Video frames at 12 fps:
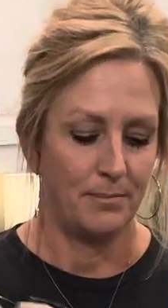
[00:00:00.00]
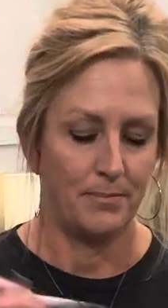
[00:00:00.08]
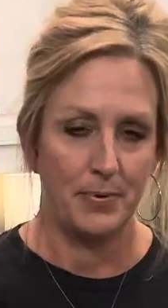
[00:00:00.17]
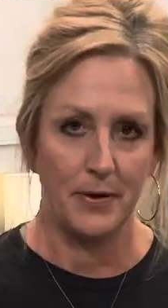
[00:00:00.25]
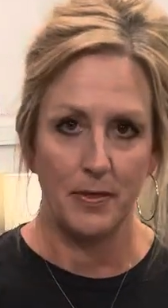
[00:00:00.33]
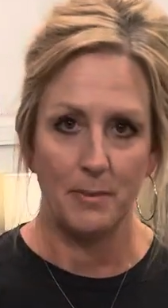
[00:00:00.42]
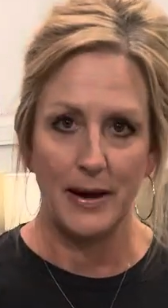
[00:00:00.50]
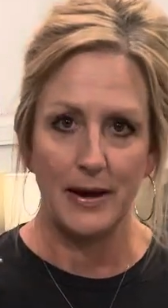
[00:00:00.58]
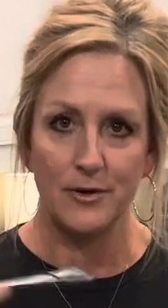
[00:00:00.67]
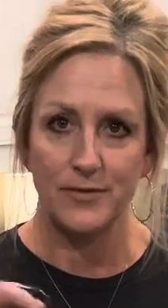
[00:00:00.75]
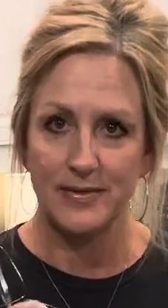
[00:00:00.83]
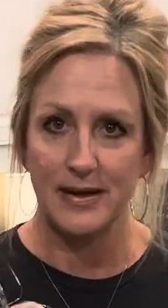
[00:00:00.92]
put the
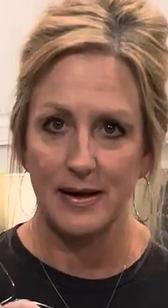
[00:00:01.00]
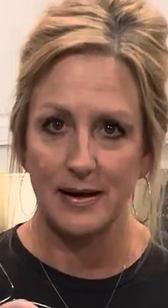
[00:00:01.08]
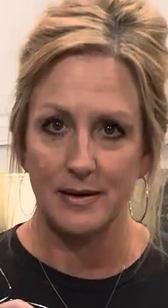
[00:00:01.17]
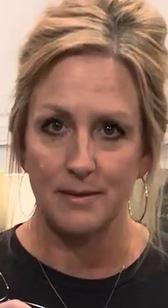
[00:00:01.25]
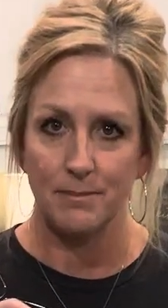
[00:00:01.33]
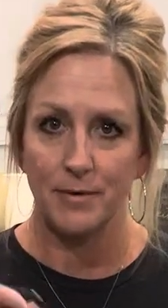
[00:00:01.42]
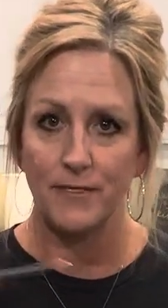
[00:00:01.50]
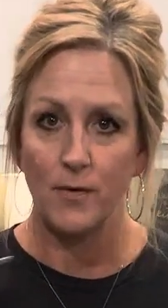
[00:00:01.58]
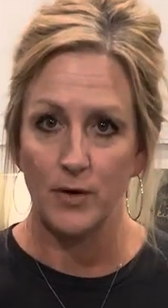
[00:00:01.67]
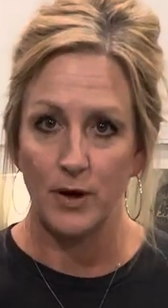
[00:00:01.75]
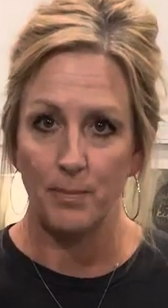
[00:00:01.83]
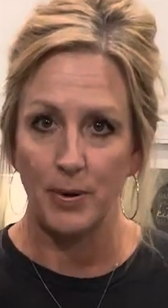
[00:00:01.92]
beaters in before
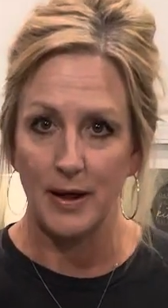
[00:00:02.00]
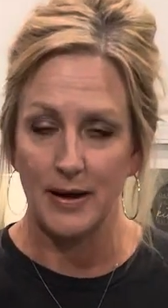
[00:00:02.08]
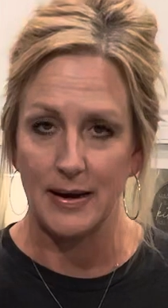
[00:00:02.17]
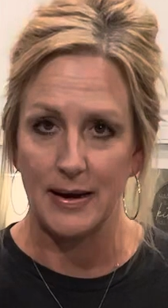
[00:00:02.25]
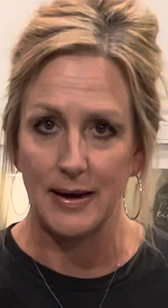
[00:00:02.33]
you plug it